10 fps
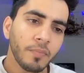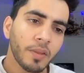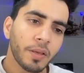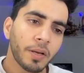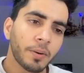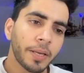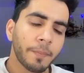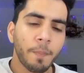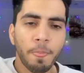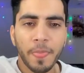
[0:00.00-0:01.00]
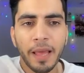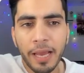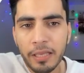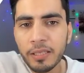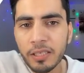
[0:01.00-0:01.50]
Okay,
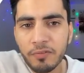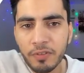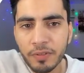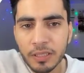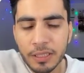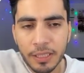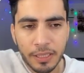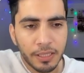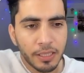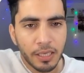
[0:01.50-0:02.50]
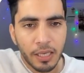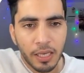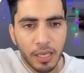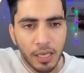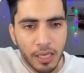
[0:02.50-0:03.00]
and then we will see
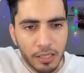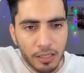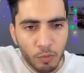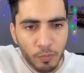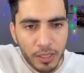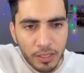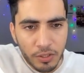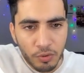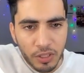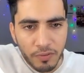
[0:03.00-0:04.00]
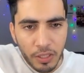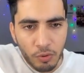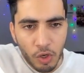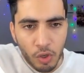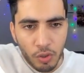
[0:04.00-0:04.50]
the moment this user will do
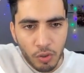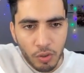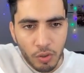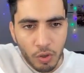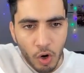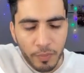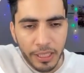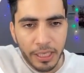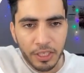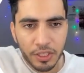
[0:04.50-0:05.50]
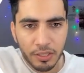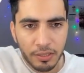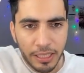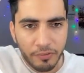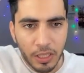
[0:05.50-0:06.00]
a
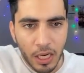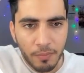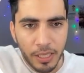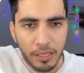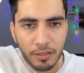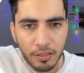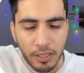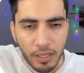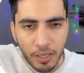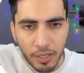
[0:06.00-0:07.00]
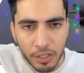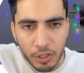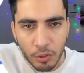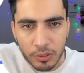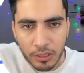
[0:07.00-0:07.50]
communication that will come here
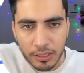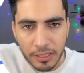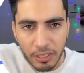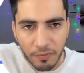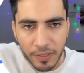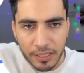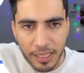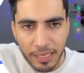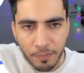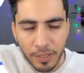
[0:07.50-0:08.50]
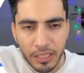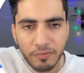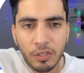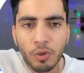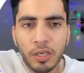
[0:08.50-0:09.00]
using this interface IP, it
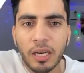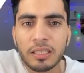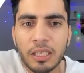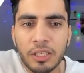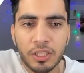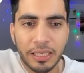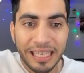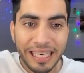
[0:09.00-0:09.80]
will do a translation.